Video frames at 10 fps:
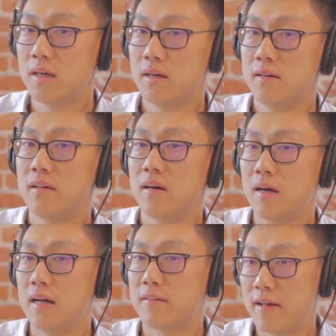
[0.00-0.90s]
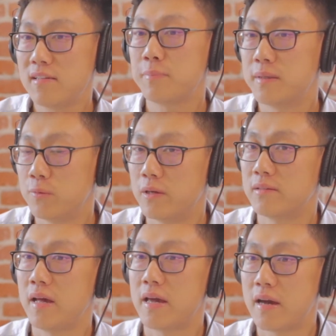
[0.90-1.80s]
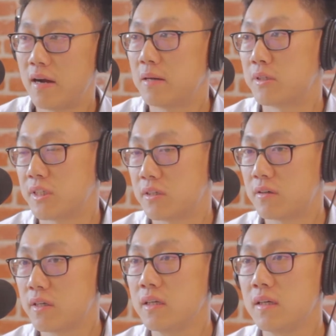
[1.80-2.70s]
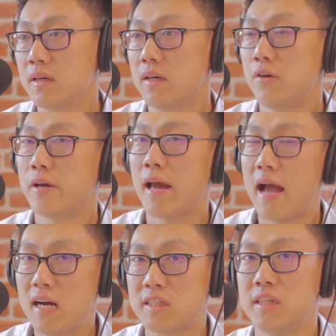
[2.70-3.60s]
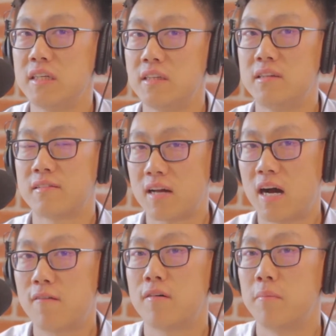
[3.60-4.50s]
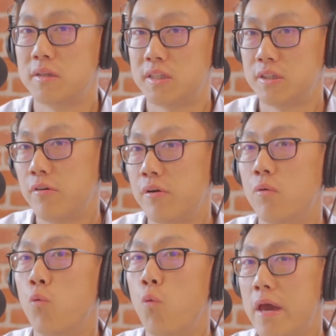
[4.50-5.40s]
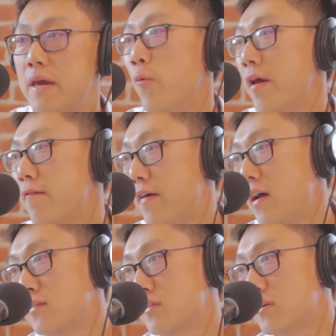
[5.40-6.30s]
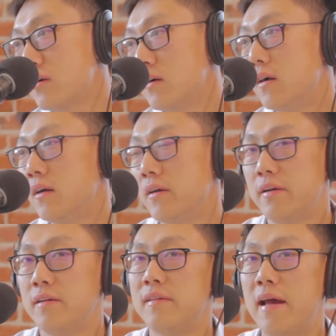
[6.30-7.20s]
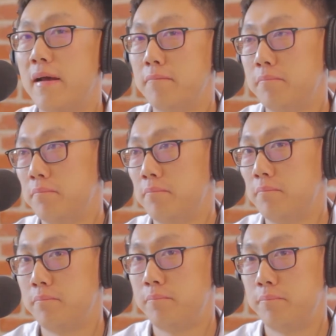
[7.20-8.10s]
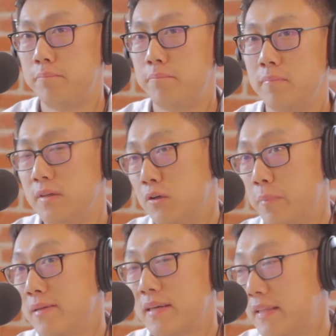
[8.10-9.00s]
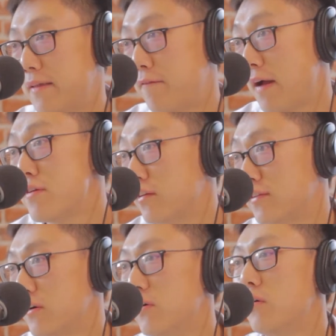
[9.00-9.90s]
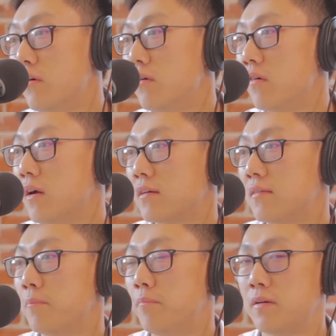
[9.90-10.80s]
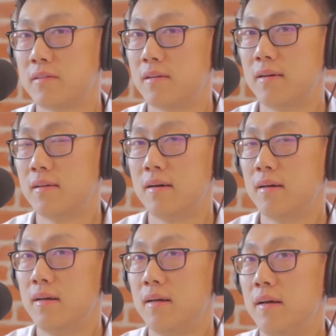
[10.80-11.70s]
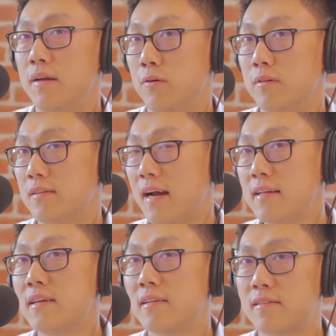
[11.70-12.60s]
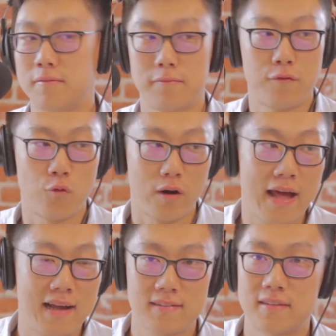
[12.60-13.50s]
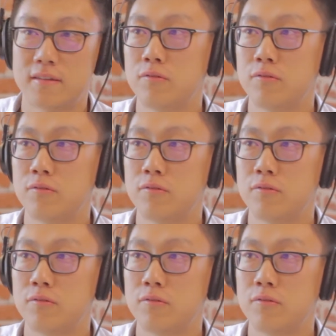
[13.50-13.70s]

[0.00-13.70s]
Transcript: the advancement with AI and machine learning. You can actually discover material way faster than basically 5 years ago, right? Because the scientists for last